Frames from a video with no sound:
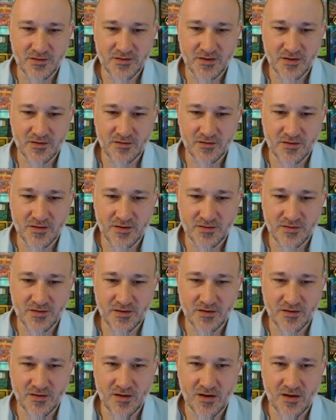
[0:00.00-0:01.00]
take a look at
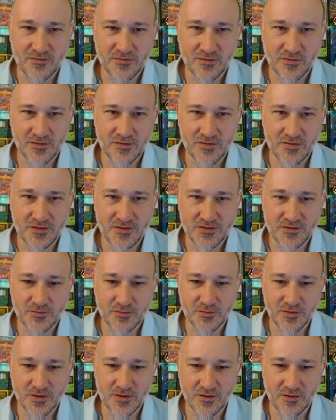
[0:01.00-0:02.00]
the offer in the
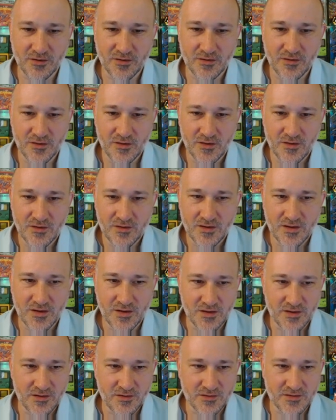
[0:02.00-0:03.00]
store here.
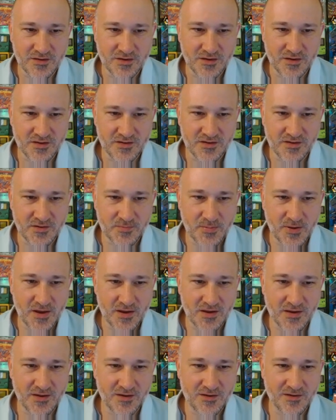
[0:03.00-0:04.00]
And it looks like a
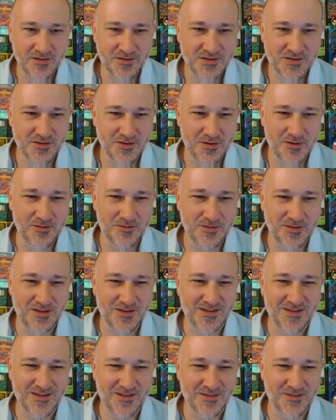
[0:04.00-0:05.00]
6-pack here, so we
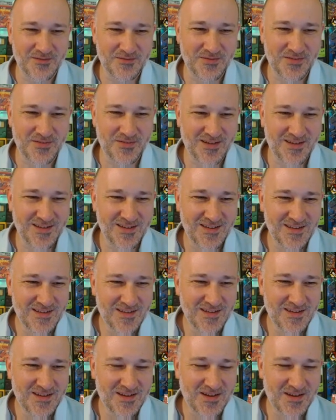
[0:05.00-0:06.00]
have a
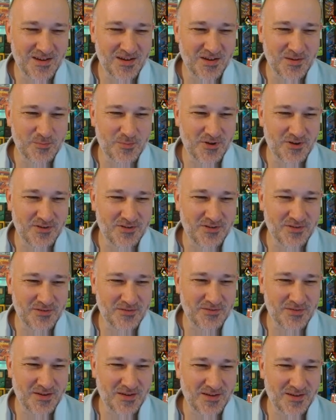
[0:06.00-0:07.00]
bunch
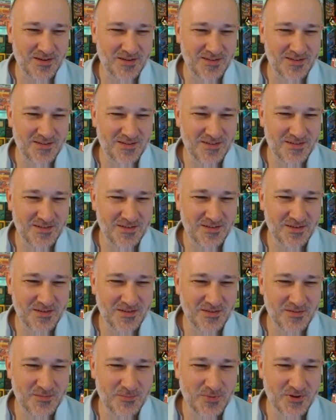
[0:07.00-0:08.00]
of
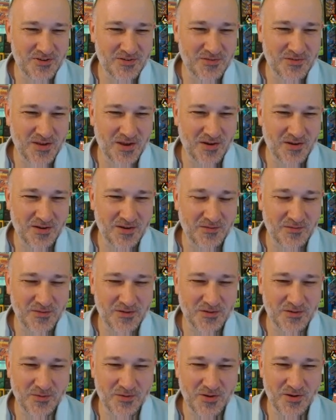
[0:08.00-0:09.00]

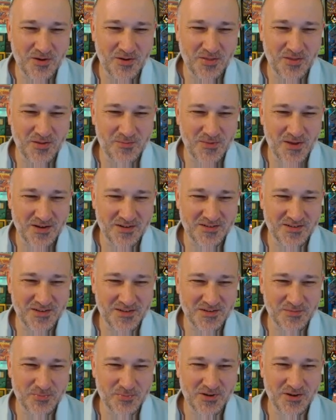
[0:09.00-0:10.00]
caregivers, we'll call them. Actually,
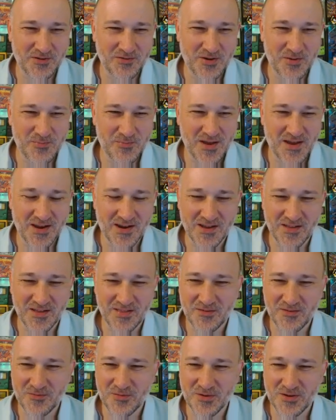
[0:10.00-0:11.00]
it's a pretty great pack. I
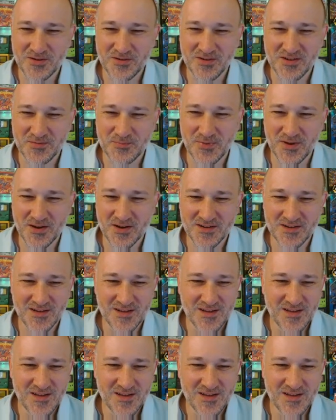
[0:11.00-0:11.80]
love What to Expect.